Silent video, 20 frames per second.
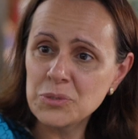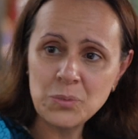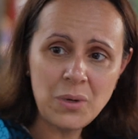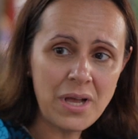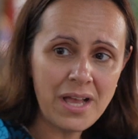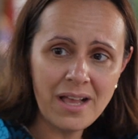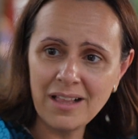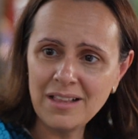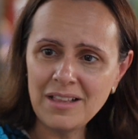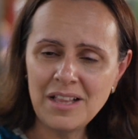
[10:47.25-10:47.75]
as
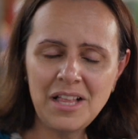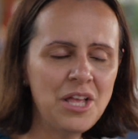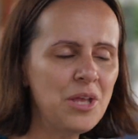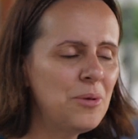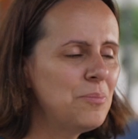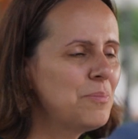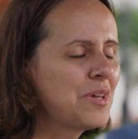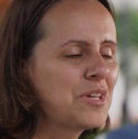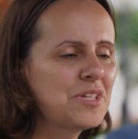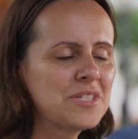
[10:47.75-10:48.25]
well,
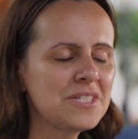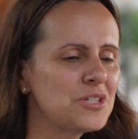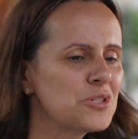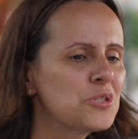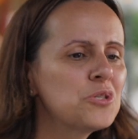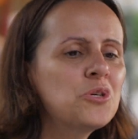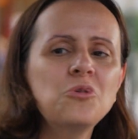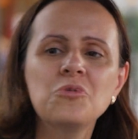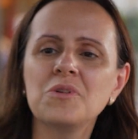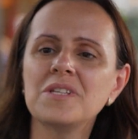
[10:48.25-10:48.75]
because
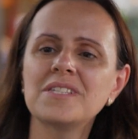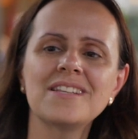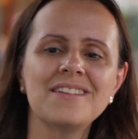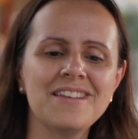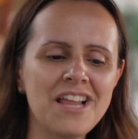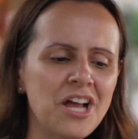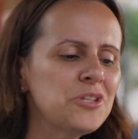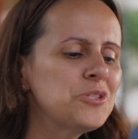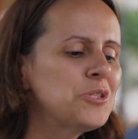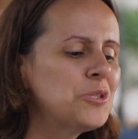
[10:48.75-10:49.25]
there's no reason
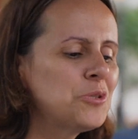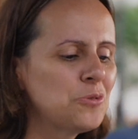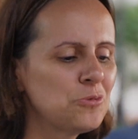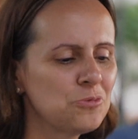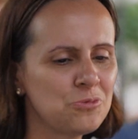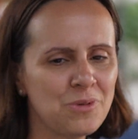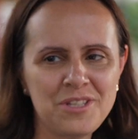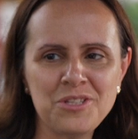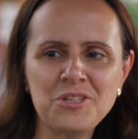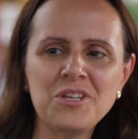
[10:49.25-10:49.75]
not to
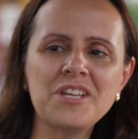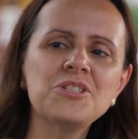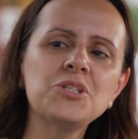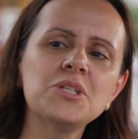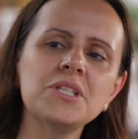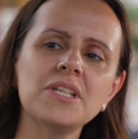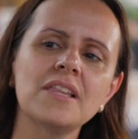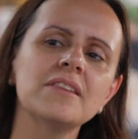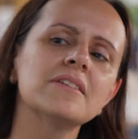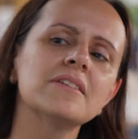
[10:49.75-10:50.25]
when you get to the